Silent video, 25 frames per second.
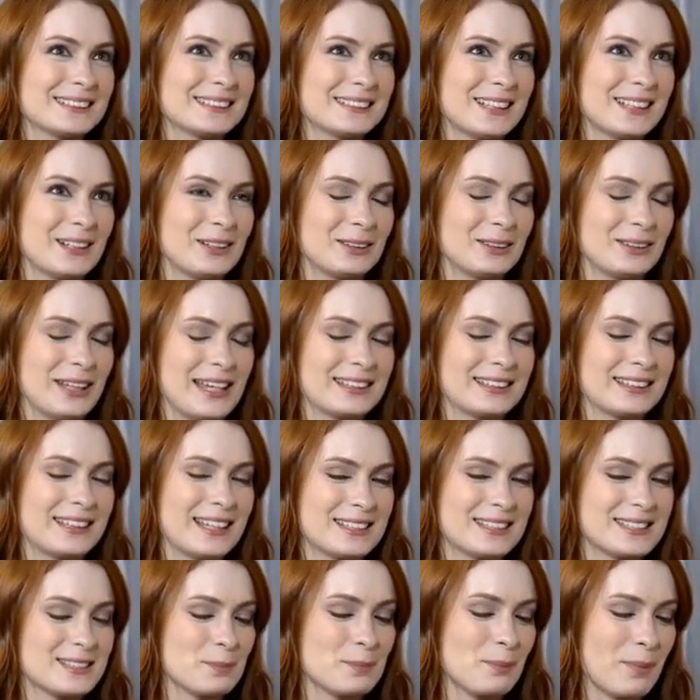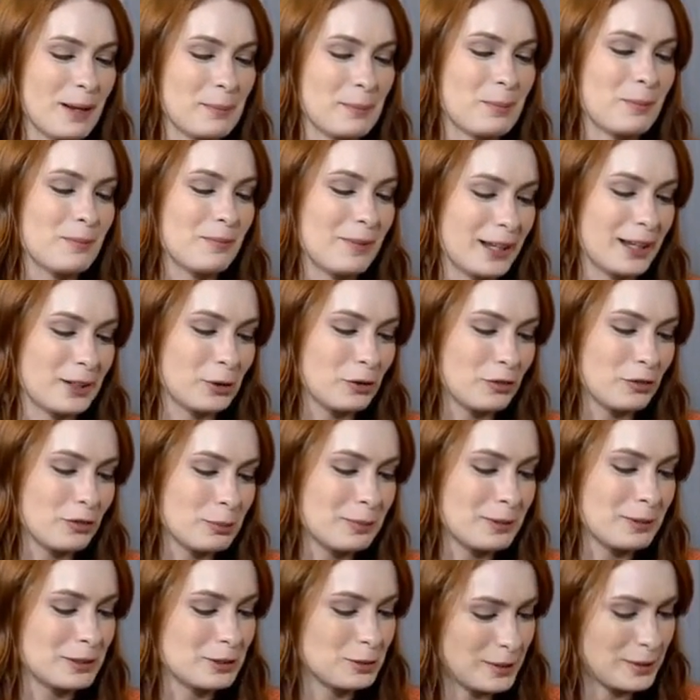So like that's my goal for
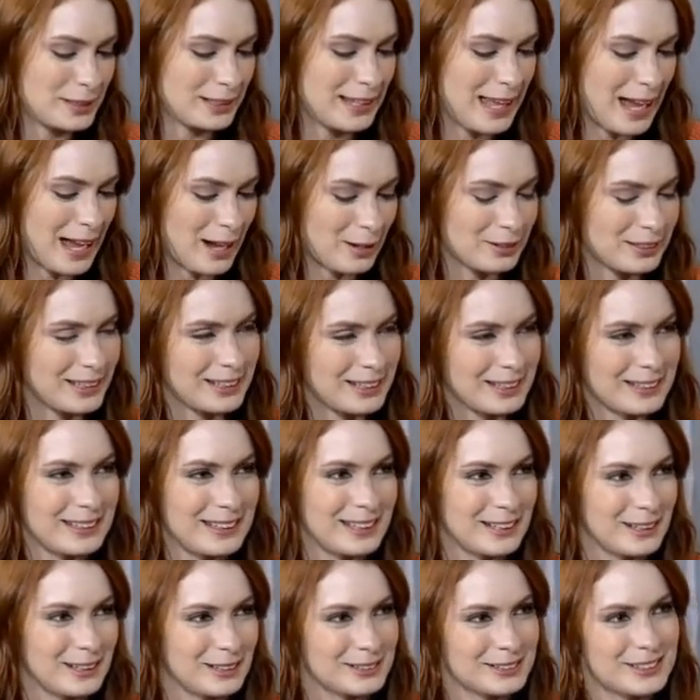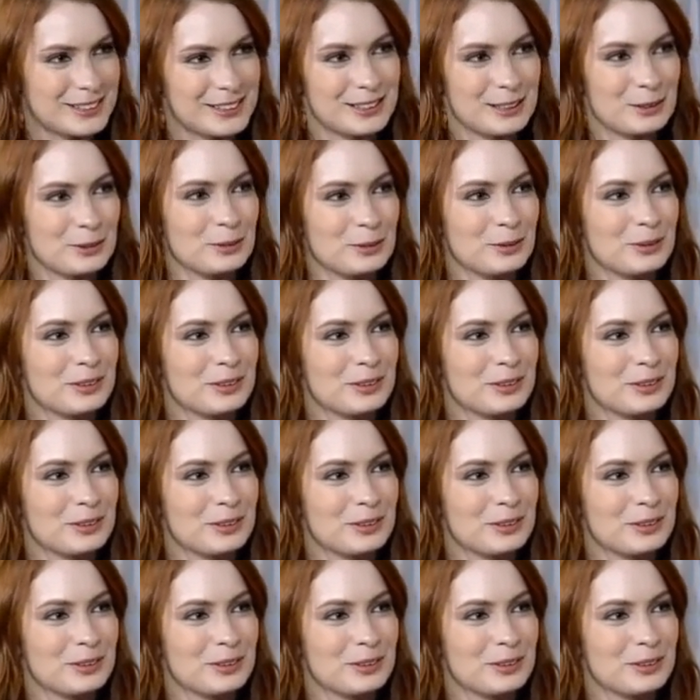between now and the end of the year, is to do.